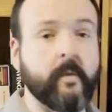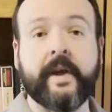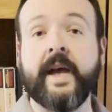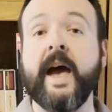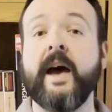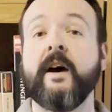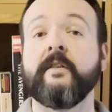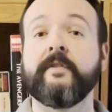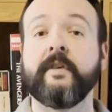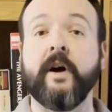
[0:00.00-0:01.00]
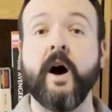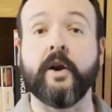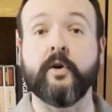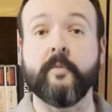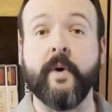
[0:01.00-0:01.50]
We have
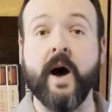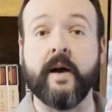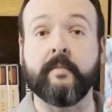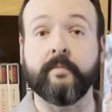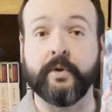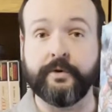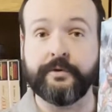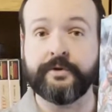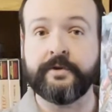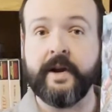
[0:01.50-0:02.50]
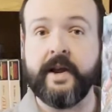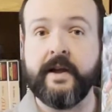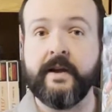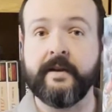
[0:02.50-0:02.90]
Autobot Blue Streak.